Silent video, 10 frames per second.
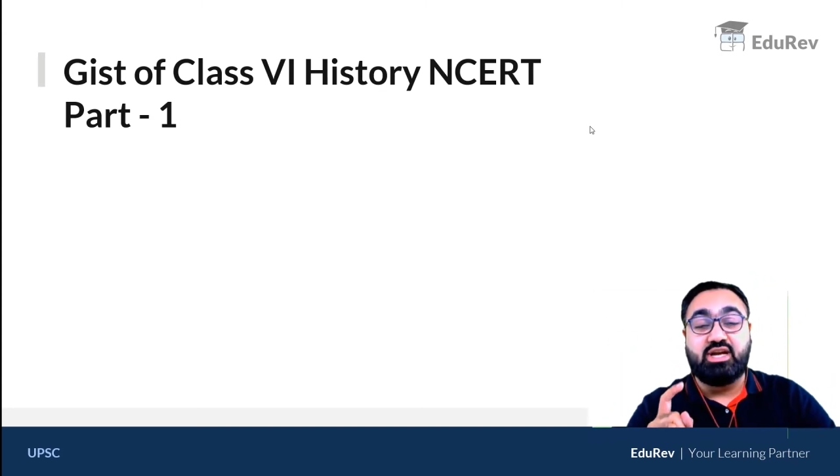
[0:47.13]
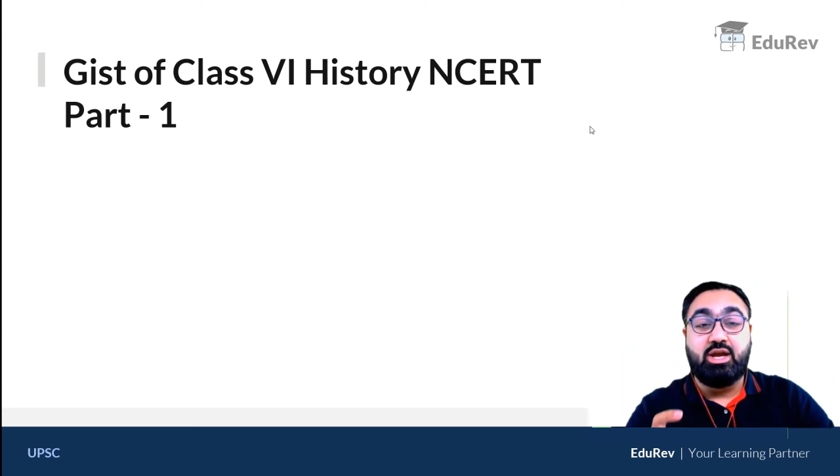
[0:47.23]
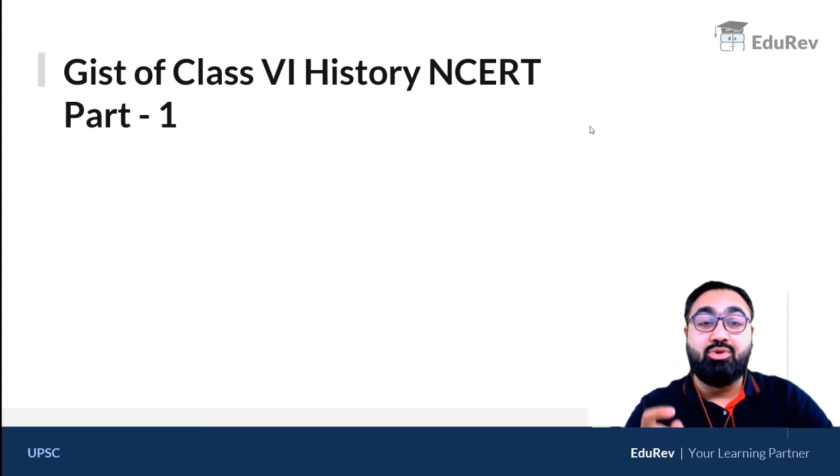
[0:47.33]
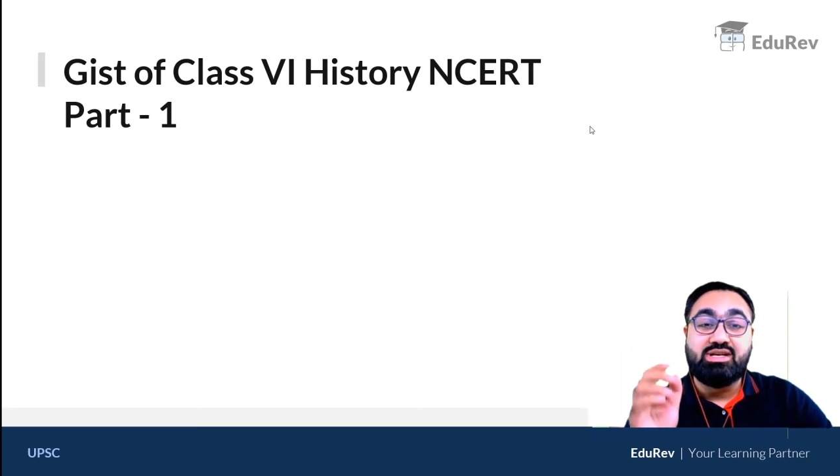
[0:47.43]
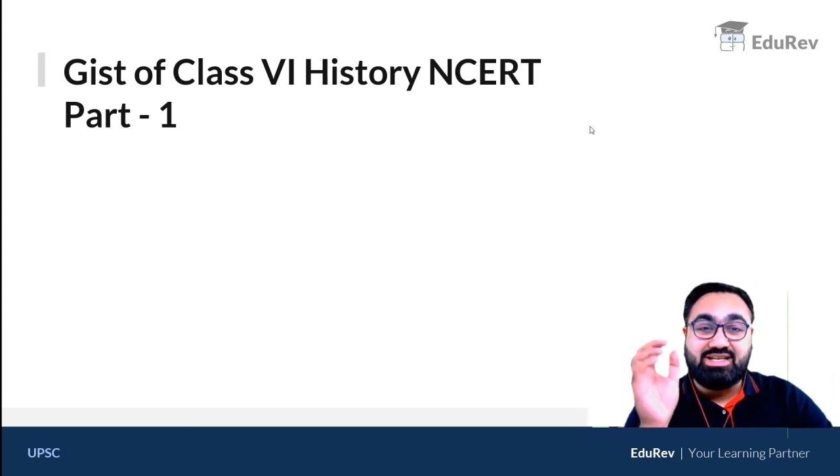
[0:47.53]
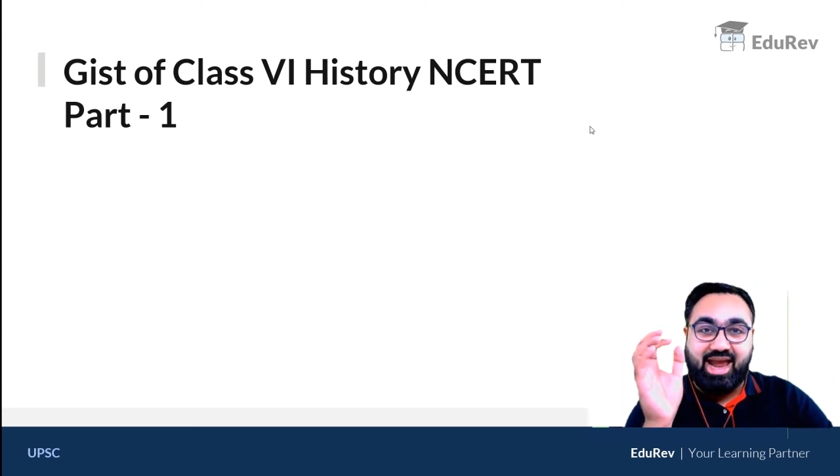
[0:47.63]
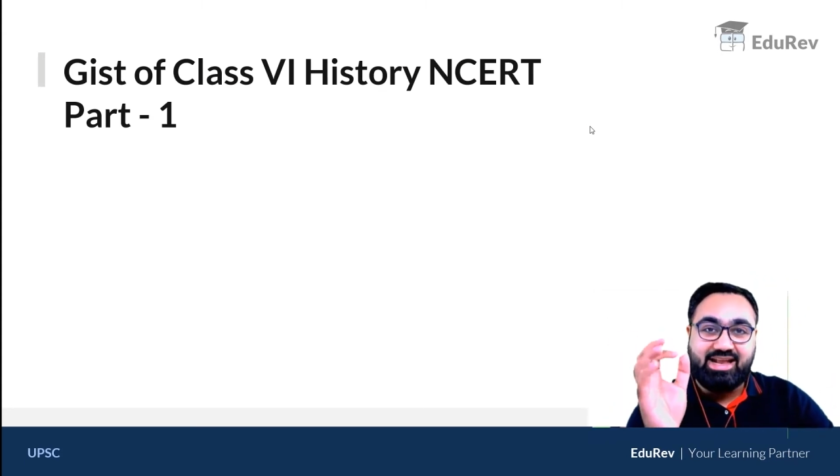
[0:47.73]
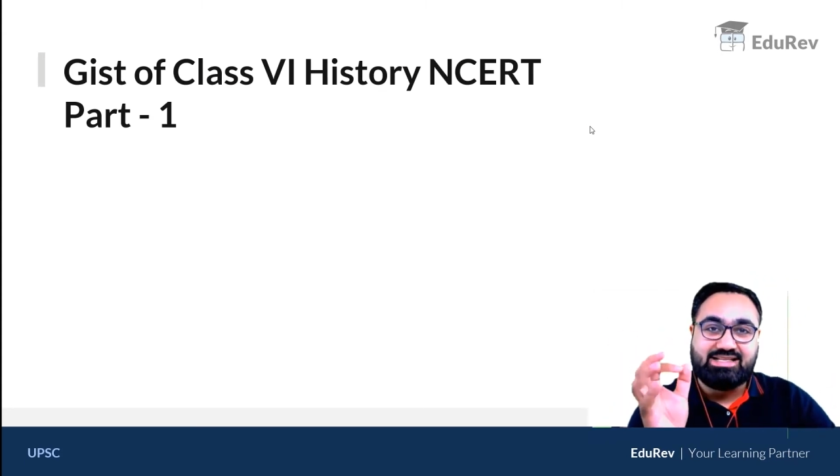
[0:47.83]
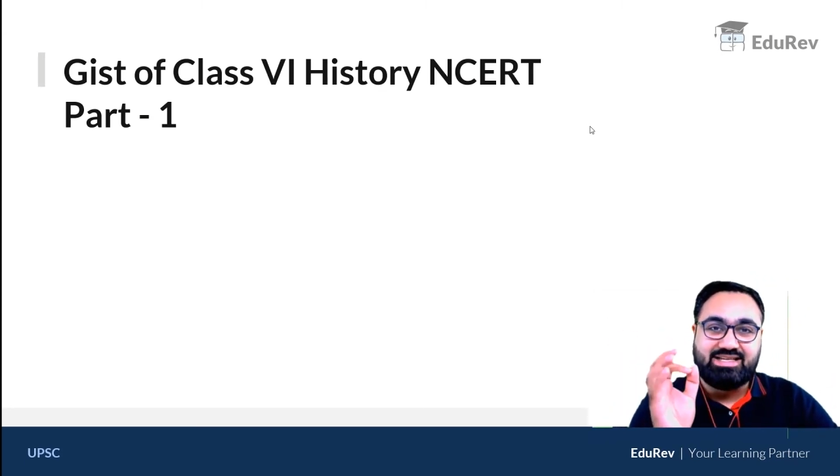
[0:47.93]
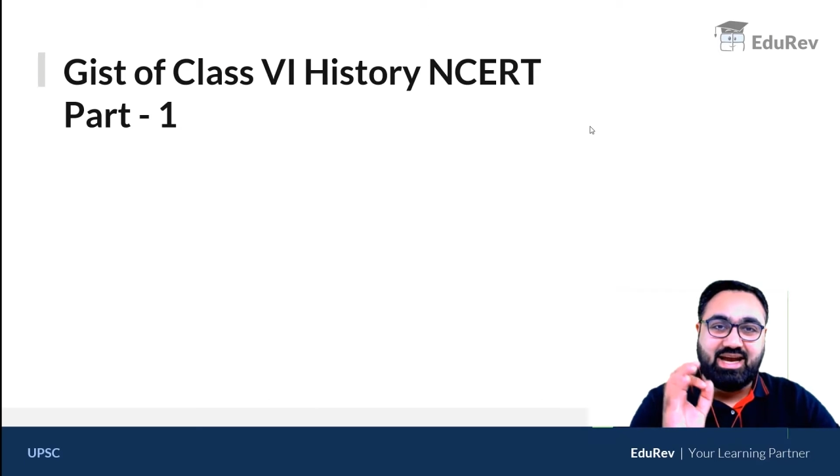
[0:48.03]
tell you is
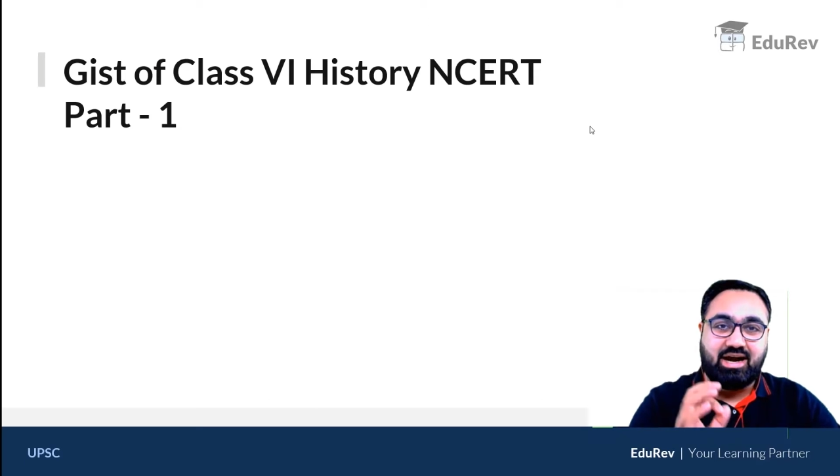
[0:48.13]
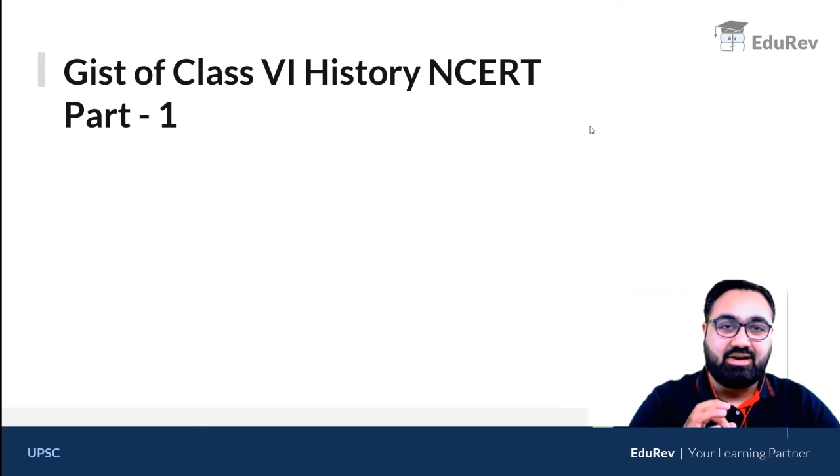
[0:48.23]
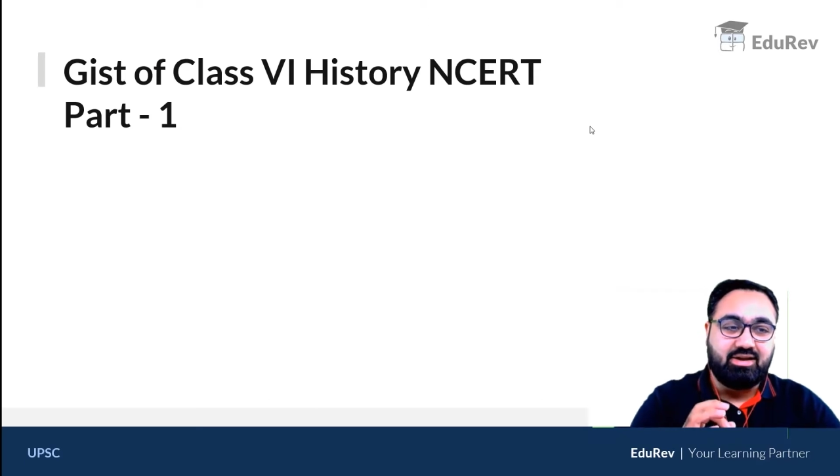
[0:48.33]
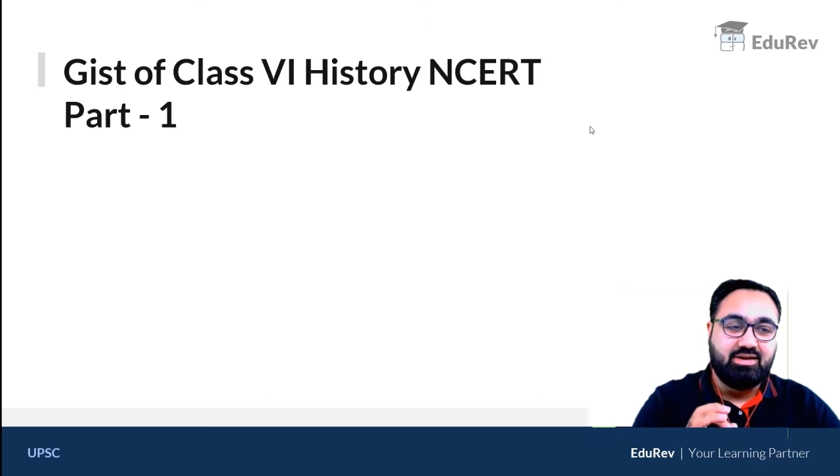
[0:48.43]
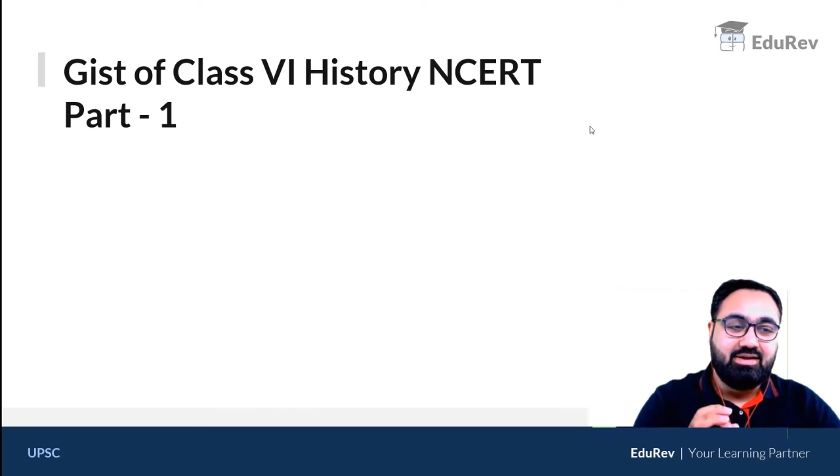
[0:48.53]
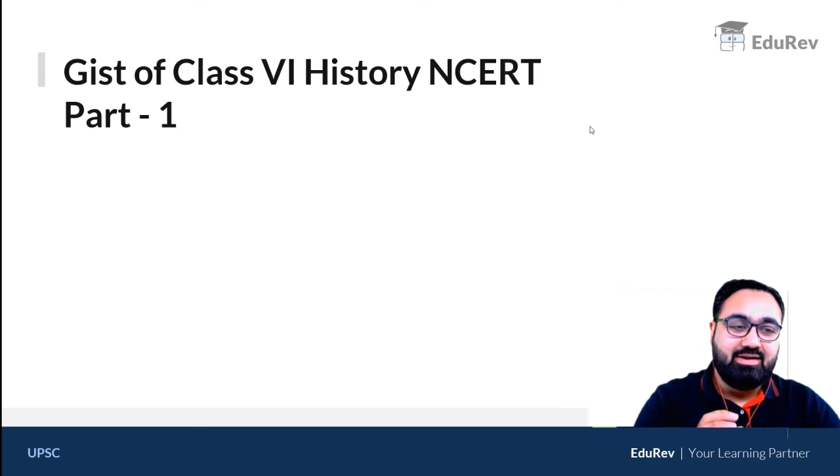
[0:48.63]
NCERT.